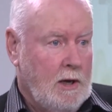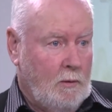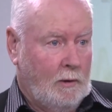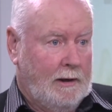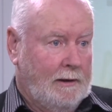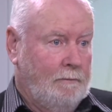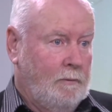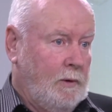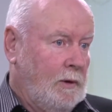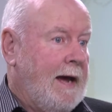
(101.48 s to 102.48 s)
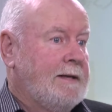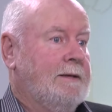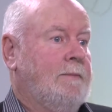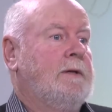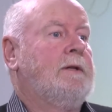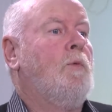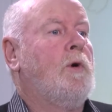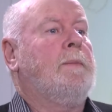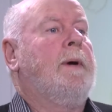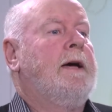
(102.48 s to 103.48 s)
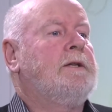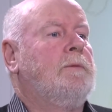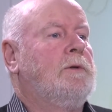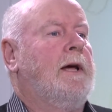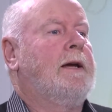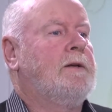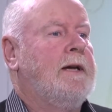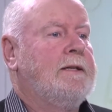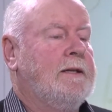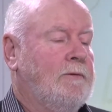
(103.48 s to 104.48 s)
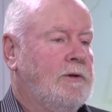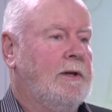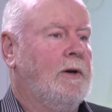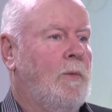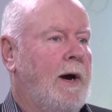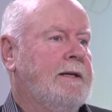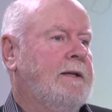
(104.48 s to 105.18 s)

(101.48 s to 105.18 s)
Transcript: well, you'll ask them as they're walking past you, would you like a tasting of New Zealand wines?